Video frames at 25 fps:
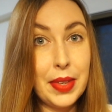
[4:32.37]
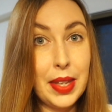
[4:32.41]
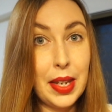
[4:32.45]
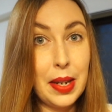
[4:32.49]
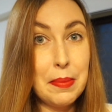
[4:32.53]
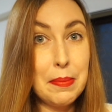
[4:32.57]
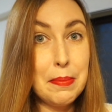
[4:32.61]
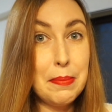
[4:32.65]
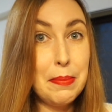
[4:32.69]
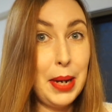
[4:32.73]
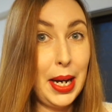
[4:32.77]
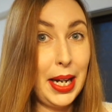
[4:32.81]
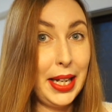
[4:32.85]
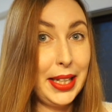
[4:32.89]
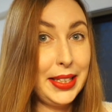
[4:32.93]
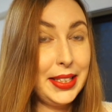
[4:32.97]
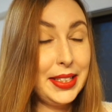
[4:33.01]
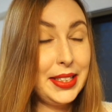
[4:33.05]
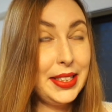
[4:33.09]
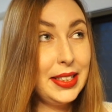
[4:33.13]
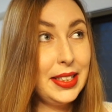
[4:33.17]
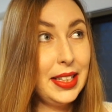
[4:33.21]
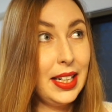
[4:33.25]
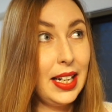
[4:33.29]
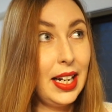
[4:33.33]
But
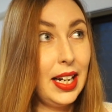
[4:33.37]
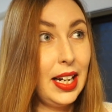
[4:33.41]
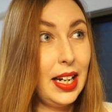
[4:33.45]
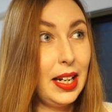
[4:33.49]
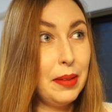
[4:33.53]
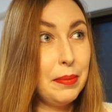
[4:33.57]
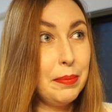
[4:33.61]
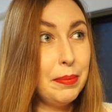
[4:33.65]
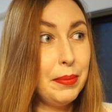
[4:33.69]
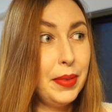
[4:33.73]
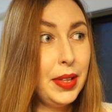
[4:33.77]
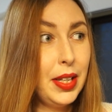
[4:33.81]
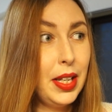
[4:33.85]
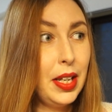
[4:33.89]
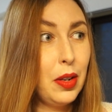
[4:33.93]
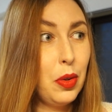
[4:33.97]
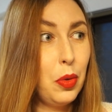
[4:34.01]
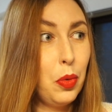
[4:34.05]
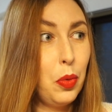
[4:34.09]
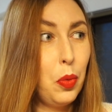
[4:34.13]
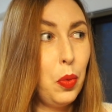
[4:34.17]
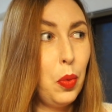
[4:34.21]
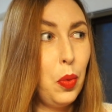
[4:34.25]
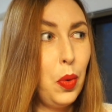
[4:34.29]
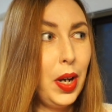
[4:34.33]

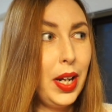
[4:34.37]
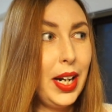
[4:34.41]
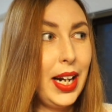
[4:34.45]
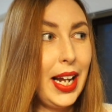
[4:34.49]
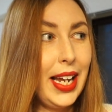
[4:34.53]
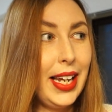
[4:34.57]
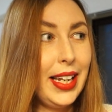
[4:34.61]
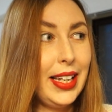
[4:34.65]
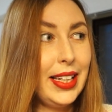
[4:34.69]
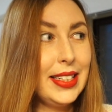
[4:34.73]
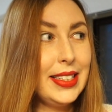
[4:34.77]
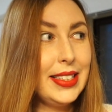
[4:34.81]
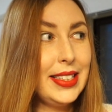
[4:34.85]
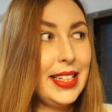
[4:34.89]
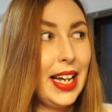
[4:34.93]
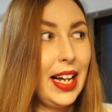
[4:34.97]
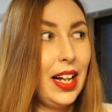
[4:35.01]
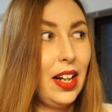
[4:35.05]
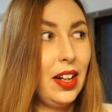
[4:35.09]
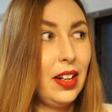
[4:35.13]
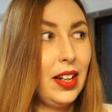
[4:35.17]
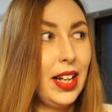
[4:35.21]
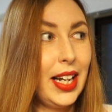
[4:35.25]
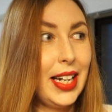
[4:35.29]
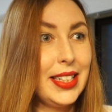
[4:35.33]
what I can
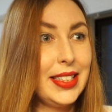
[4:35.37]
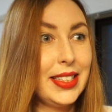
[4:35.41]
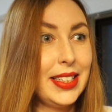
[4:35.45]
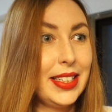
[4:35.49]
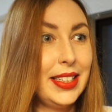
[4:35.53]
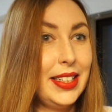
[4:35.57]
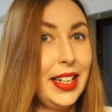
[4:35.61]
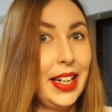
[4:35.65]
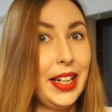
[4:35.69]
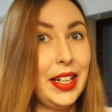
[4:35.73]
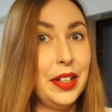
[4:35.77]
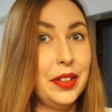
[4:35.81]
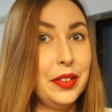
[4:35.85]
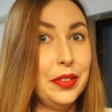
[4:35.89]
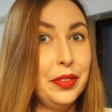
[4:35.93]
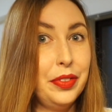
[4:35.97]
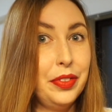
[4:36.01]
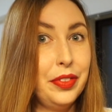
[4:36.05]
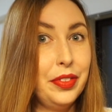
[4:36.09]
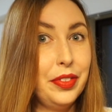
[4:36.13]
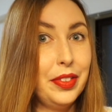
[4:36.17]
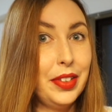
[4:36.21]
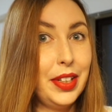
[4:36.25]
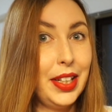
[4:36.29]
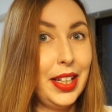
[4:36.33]
tell as a native
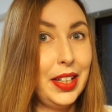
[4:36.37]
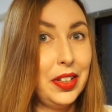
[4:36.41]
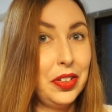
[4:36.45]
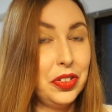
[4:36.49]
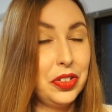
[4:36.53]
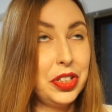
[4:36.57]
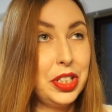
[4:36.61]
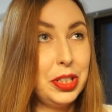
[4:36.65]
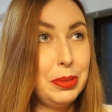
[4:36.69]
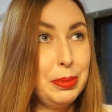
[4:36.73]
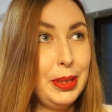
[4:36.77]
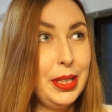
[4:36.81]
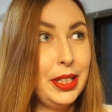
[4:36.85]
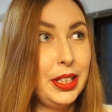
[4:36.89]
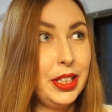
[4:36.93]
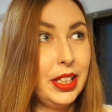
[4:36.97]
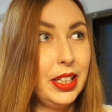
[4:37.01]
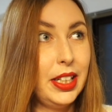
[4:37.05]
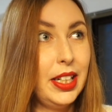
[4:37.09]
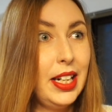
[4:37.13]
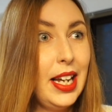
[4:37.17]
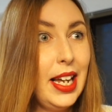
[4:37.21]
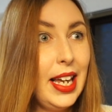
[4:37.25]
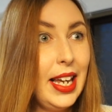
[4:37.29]
English speaker